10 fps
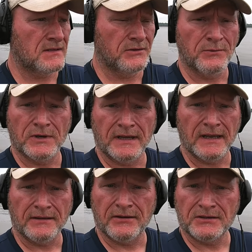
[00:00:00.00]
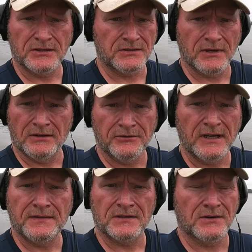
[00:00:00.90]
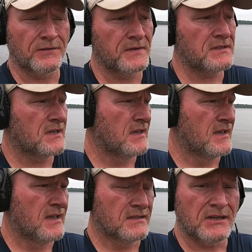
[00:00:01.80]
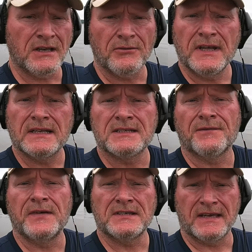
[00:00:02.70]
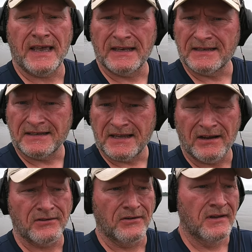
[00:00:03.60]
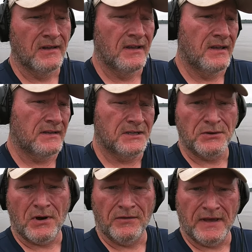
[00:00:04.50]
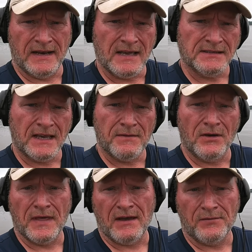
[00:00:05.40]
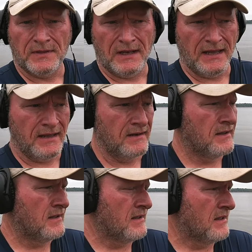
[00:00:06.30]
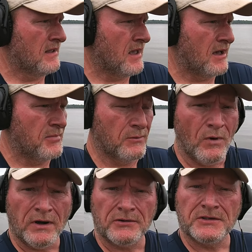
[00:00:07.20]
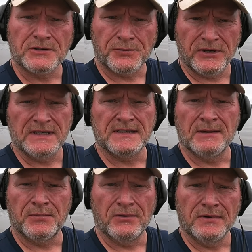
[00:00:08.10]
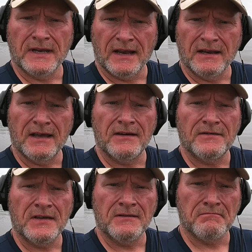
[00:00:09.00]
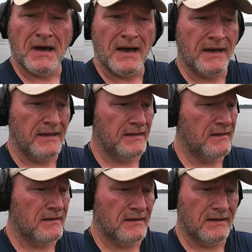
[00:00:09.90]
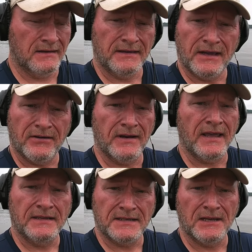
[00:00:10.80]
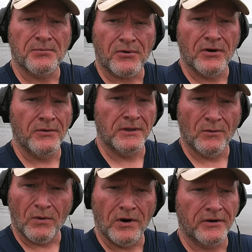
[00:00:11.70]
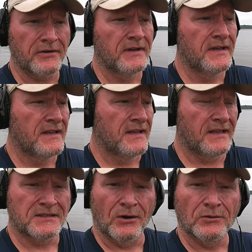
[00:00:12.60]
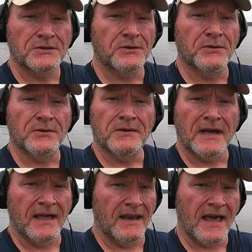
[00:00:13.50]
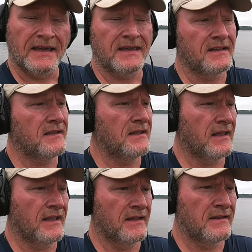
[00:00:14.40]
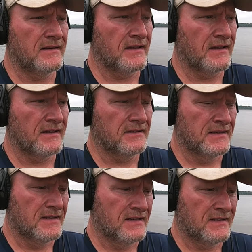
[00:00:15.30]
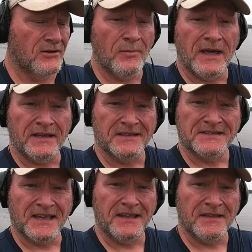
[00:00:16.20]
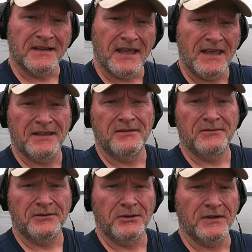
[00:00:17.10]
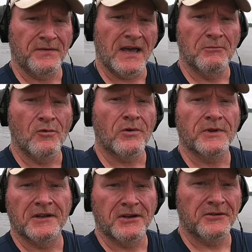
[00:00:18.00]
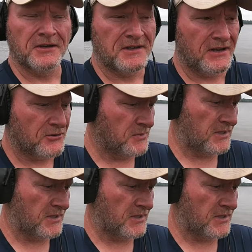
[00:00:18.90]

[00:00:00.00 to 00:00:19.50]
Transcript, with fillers: So you want to get out there, it's just underneath the surface. So you don't need a sophisticated detector to do all that. I'll save all that for the land. Uh, but water is just pretty simple. I love my uh, Garrett AT Pro in the water. It's old school. I like it. And uh, nobody can say that, hey, you could find more with another detector